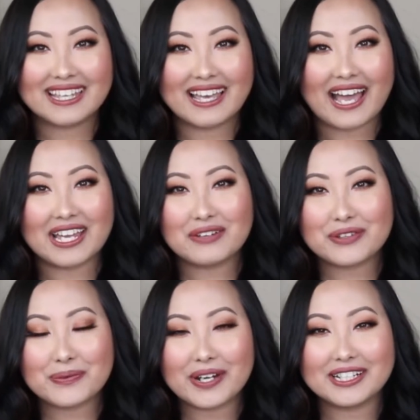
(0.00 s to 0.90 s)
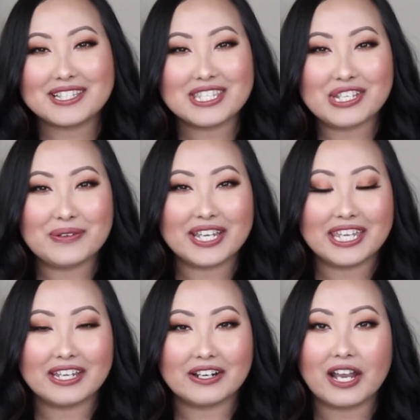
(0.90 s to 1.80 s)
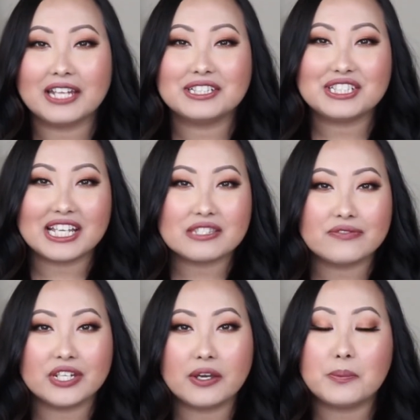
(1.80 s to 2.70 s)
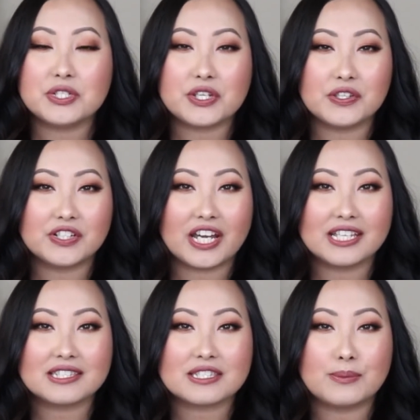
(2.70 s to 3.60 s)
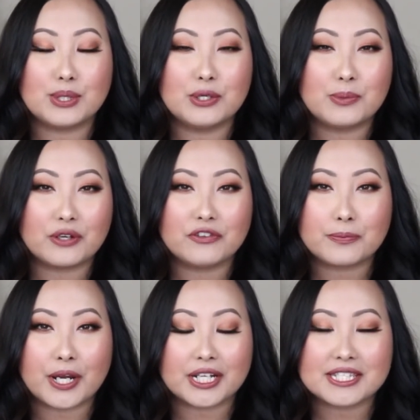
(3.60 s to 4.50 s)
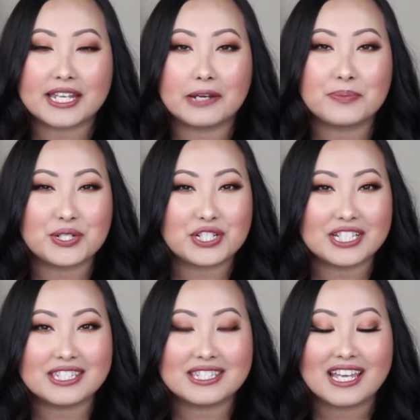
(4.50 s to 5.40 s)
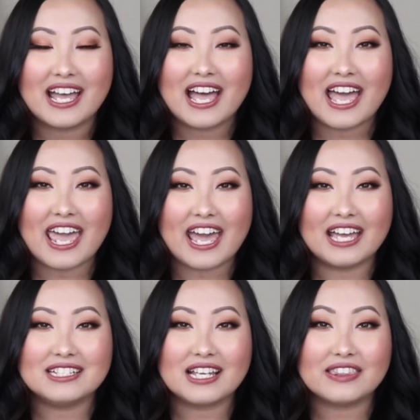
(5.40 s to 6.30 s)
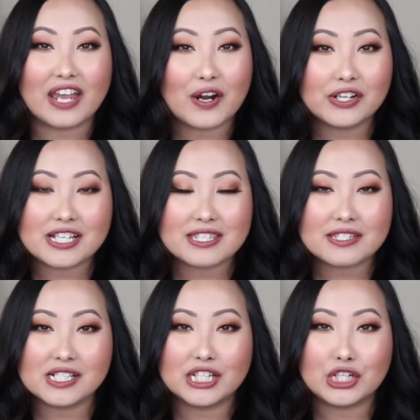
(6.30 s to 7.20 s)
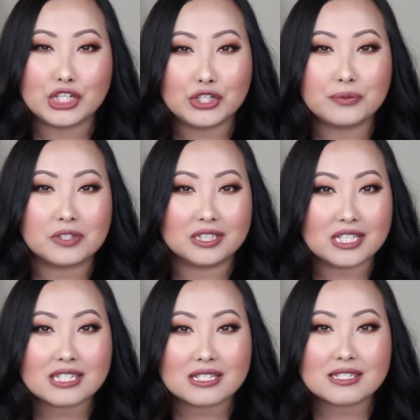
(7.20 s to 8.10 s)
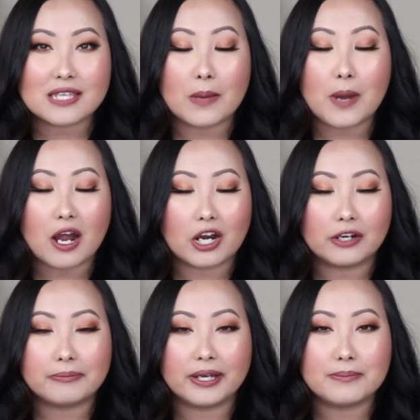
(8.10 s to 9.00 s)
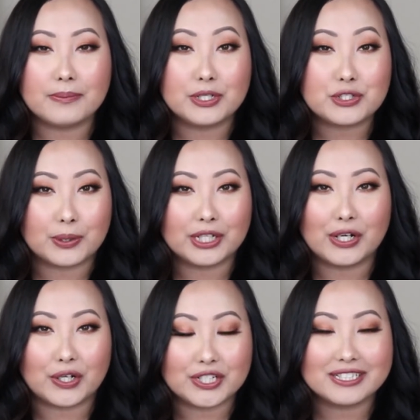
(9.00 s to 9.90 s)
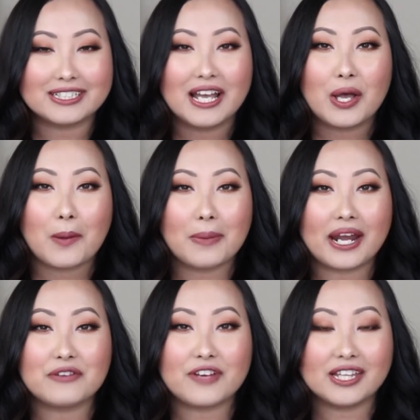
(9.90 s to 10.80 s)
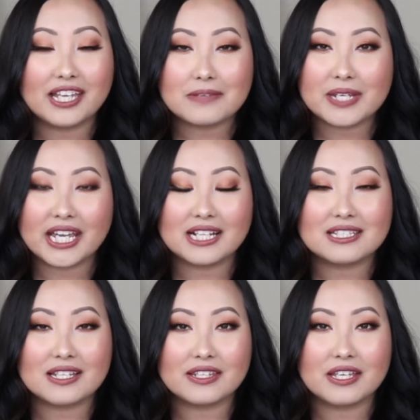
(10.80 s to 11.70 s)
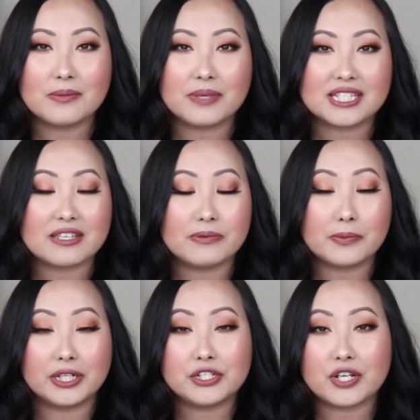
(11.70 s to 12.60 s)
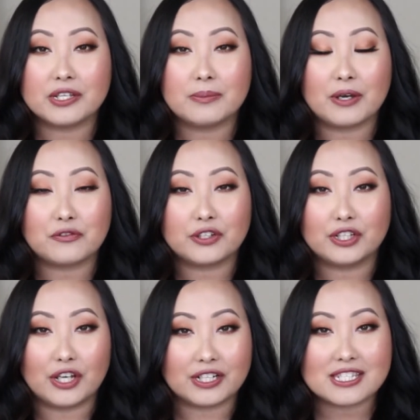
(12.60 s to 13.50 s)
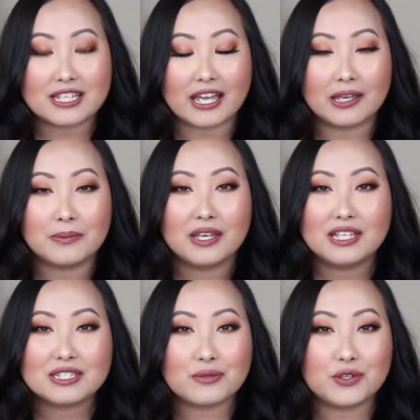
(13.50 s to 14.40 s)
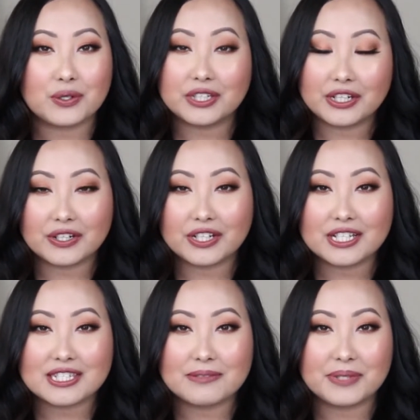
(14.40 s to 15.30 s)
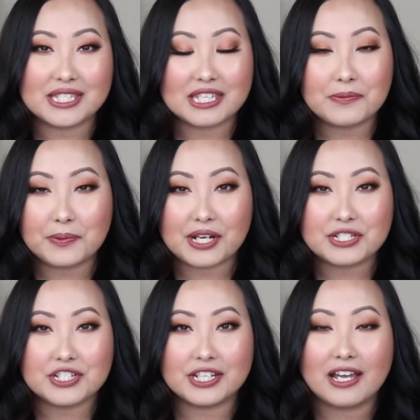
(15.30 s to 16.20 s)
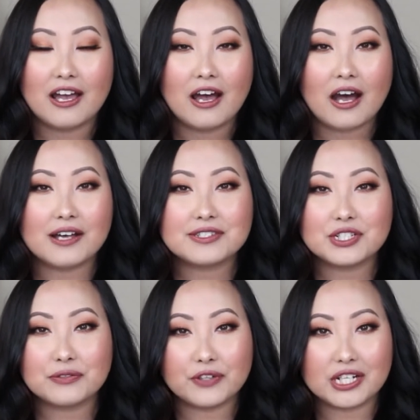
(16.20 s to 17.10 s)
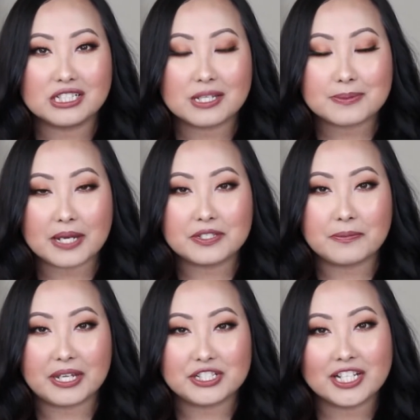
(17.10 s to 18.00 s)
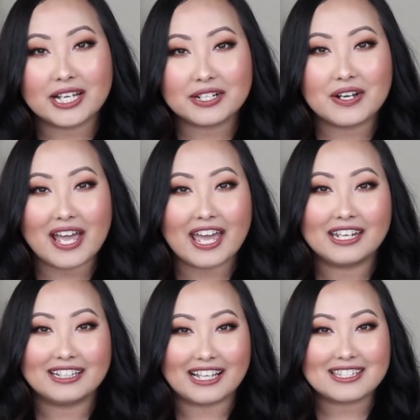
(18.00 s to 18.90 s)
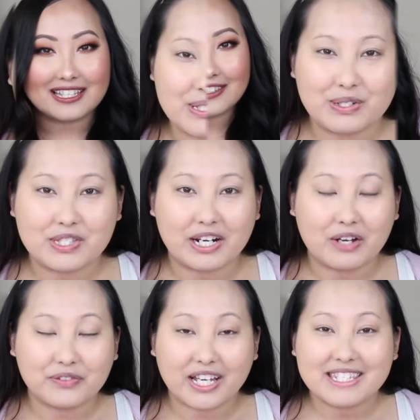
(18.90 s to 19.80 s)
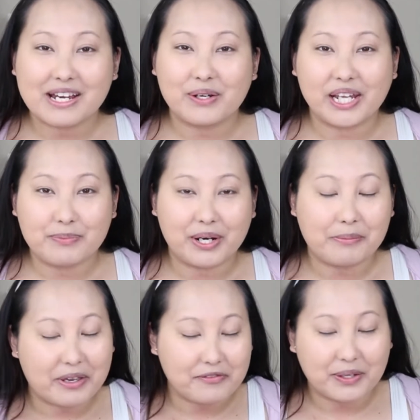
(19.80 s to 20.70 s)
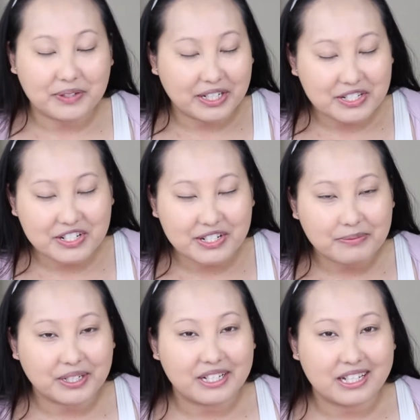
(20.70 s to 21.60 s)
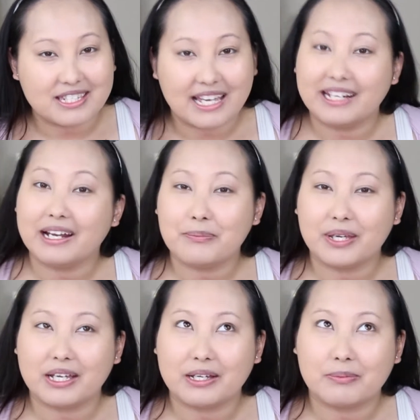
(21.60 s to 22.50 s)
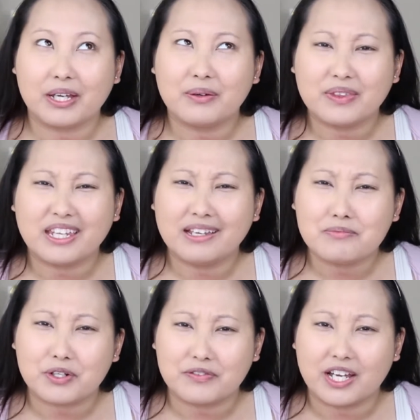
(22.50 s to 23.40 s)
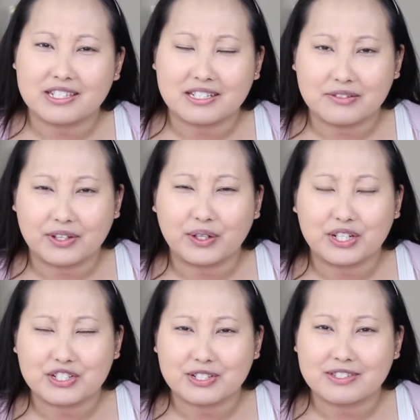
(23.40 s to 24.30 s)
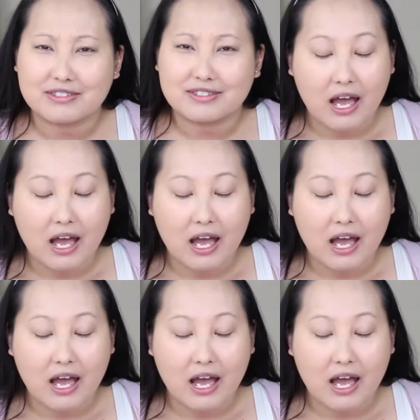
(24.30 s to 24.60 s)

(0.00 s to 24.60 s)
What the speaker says: Hi everyone, it's Yua here, and in today's video I'm going to show you guys some new Morphe products that I purchased. And they aren't necessarily new releases, some are but majority aren't. But I finally got my hands on them because I've been wanting to try them out for the longest time. So if you're curious, then please keep watching. Also, don't forget to subscribe to my channel, and let's get started. So to start off guys, I already put on my foundation because I did not pick up, I don't think Morphe has any foundations.